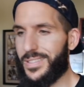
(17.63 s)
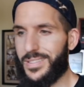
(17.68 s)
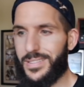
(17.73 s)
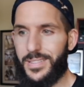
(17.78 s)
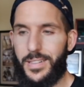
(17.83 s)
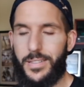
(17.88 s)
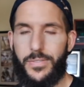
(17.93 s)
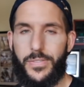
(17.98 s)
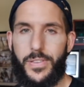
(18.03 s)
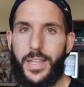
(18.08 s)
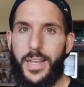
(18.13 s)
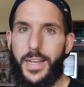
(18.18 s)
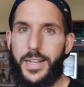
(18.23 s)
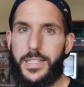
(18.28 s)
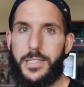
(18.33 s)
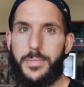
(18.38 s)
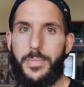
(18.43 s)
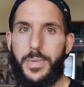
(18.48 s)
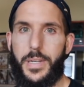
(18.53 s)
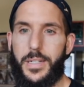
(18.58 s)
Love the
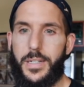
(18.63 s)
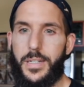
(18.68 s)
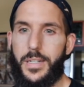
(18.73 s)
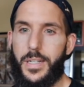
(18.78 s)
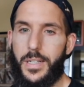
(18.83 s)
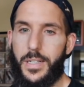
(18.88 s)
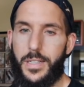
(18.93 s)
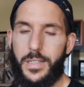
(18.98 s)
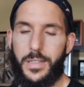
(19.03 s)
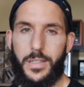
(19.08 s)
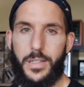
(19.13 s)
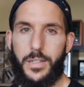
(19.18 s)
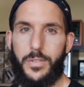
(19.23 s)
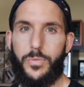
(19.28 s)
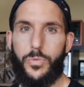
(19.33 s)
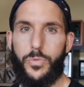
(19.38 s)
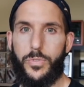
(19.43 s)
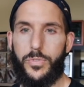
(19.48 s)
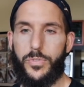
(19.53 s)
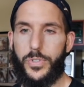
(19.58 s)
X-Men,
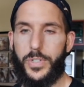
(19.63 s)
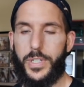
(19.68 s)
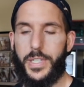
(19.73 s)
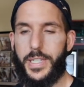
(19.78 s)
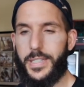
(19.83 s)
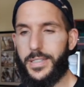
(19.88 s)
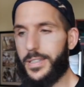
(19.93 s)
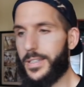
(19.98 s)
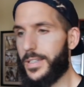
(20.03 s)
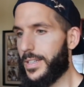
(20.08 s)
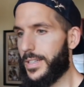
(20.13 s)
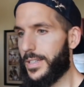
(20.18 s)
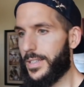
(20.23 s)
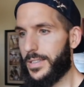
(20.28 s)
love Wolverine,